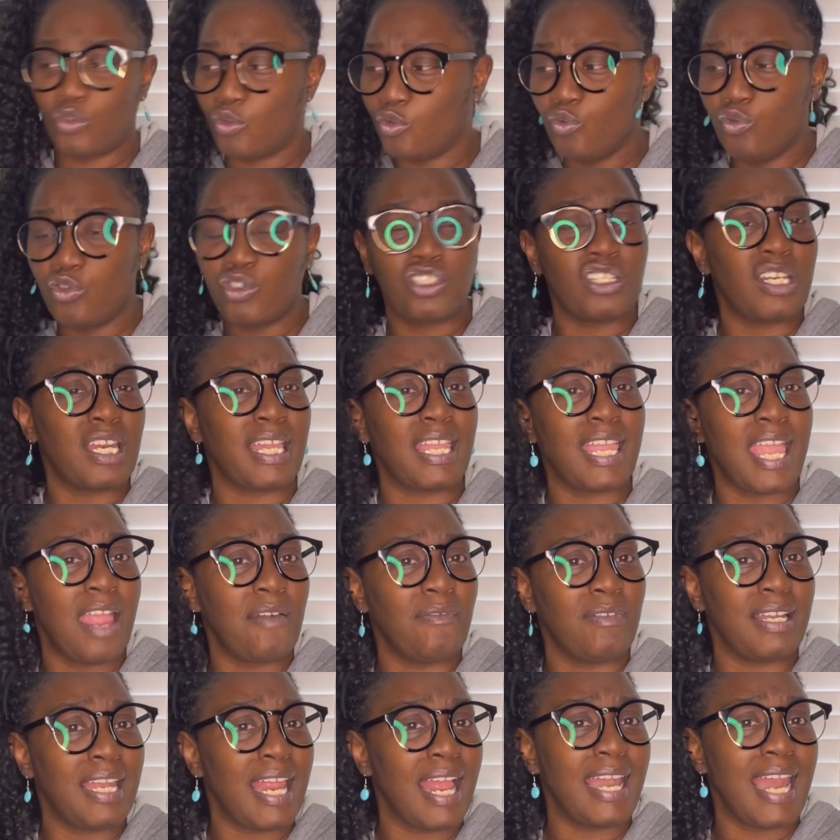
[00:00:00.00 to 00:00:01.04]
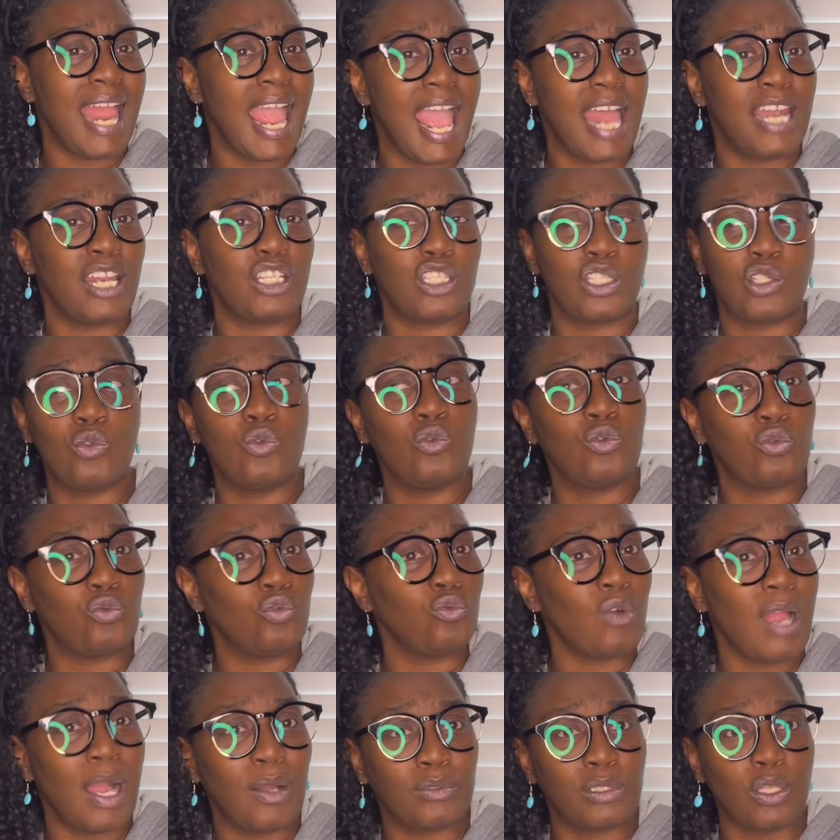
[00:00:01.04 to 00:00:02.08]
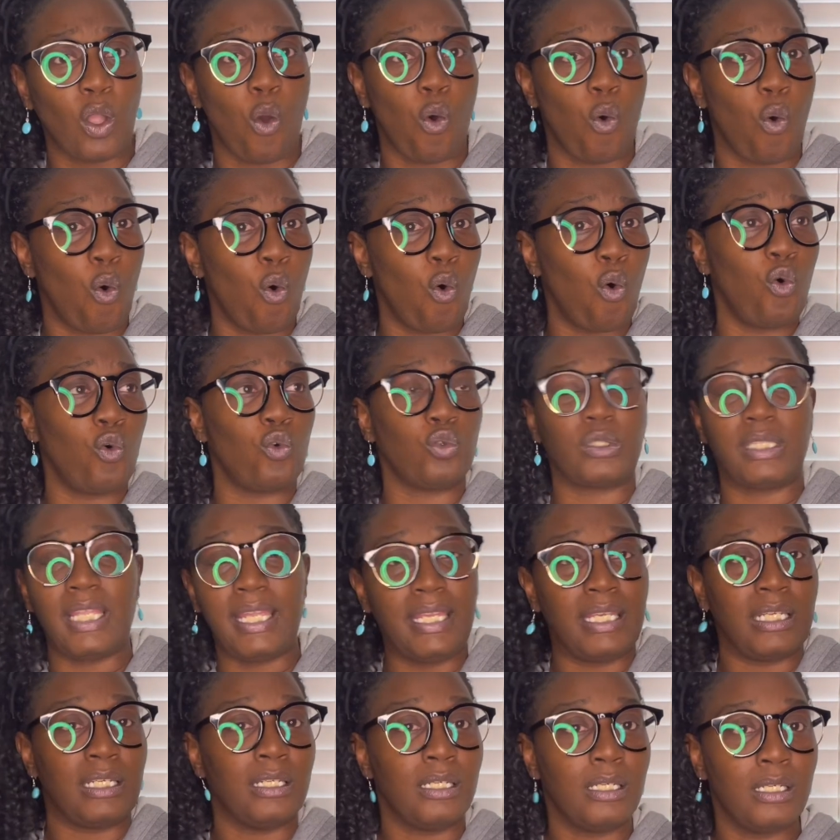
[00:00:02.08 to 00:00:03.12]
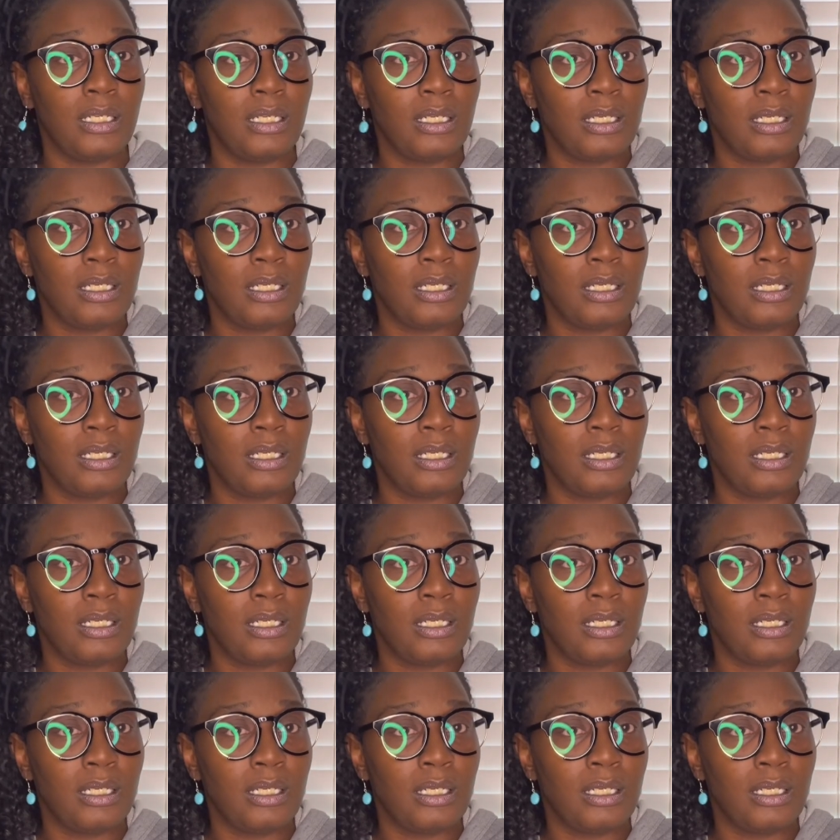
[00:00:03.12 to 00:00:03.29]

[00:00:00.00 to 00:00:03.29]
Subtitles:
You should have carried that attitude throughout the whole thing.